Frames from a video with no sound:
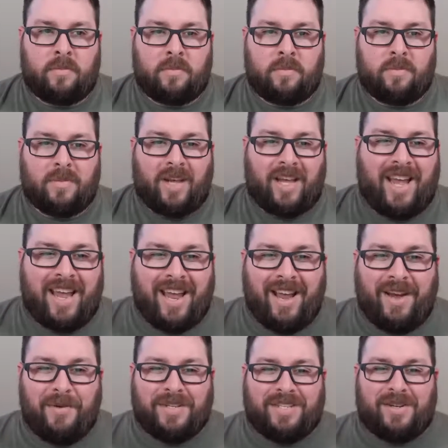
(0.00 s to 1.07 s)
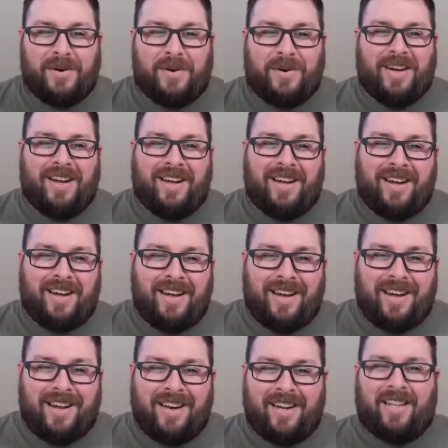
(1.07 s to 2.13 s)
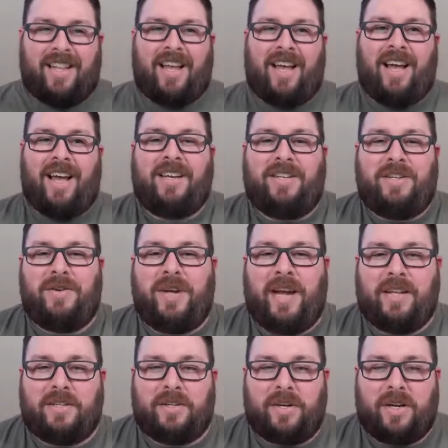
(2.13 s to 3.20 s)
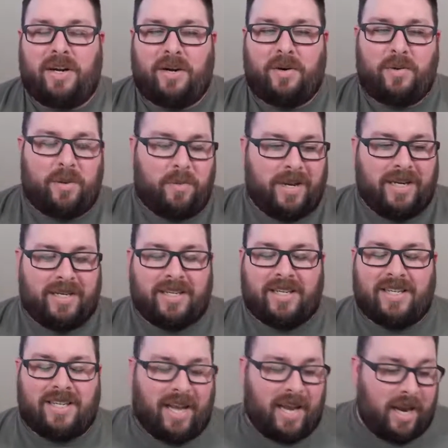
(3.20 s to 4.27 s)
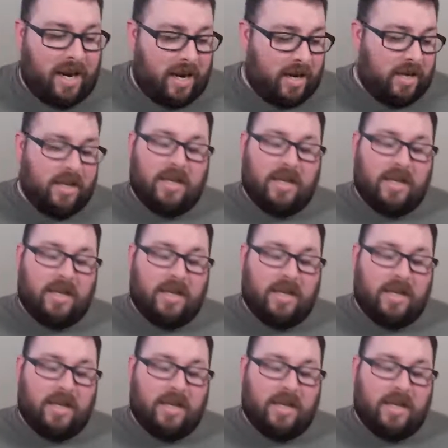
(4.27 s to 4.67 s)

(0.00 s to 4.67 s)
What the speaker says: Hey, what's going on? Glad you guys are here with me today.